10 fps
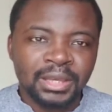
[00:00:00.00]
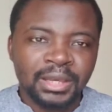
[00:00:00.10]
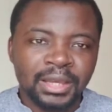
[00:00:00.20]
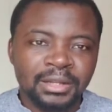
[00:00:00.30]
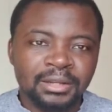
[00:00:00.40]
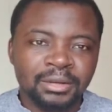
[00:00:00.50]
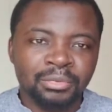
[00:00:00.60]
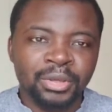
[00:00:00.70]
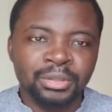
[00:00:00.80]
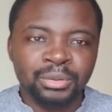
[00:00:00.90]
And
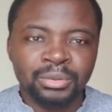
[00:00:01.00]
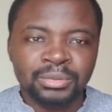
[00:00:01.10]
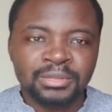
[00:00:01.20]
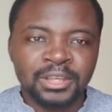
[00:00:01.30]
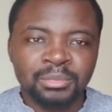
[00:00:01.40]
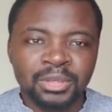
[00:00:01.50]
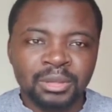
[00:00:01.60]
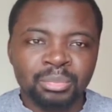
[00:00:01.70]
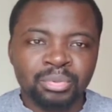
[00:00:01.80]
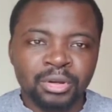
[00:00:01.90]
when you send me
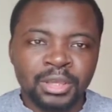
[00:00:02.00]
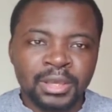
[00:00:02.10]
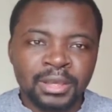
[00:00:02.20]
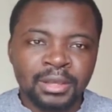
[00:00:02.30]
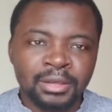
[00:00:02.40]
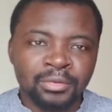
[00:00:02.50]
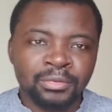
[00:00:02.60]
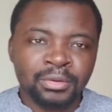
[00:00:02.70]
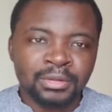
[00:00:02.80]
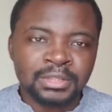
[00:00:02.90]
a prayer,
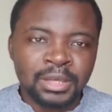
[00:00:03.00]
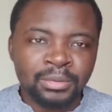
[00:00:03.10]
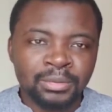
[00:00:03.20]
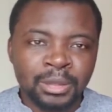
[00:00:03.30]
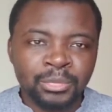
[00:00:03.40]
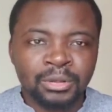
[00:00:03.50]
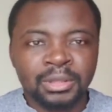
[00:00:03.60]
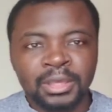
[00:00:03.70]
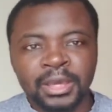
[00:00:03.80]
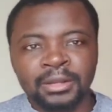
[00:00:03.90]
of course, I'm not
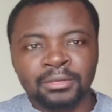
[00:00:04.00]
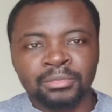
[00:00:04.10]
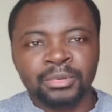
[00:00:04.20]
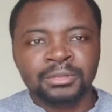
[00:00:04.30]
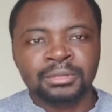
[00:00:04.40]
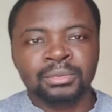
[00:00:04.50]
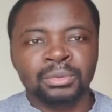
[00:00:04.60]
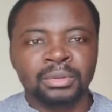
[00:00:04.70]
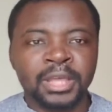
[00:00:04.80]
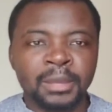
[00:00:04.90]
the kind of person who
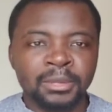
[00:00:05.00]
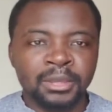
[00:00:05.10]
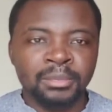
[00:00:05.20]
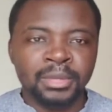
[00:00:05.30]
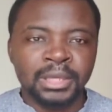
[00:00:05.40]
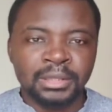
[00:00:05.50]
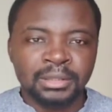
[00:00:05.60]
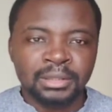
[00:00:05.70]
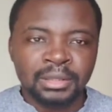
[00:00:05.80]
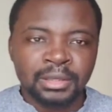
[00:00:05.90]
would type amen.
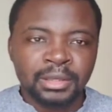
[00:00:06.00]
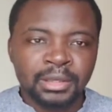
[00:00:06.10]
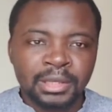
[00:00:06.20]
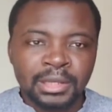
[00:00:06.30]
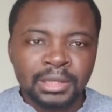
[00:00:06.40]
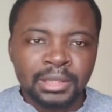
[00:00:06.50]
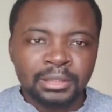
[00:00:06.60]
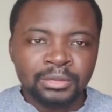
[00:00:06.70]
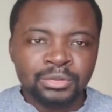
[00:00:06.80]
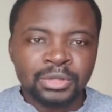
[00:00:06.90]

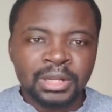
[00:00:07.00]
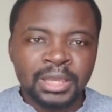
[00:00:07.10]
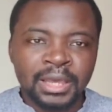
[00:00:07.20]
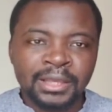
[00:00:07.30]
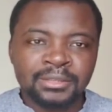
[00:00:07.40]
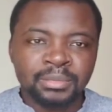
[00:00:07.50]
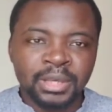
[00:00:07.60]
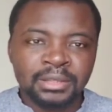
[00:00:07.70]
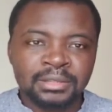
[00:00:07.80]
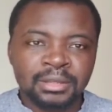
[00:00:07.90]
Usually I ask
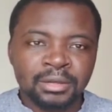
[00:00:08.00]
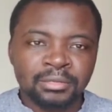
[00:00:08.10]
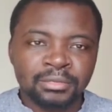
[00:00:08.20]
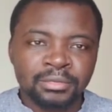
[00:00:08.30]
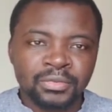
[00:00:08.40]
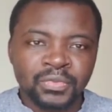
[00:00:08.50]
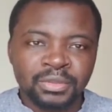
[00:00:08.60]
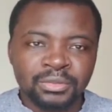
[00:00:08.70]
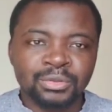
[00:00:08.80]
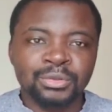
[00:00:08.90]
myself,
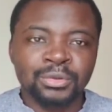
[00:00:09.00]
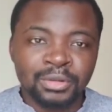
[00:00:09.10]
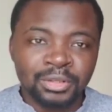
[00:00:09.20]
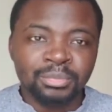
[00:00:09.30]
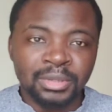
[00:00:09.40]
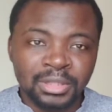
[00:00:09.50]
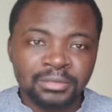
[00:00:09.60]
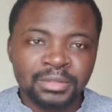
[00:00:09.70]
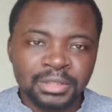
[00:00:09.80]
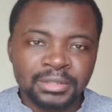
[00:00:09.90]
do you really
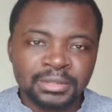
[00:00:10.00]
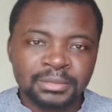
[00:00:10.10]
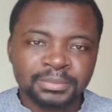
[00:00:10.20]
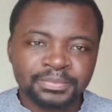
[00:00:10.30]
believe this?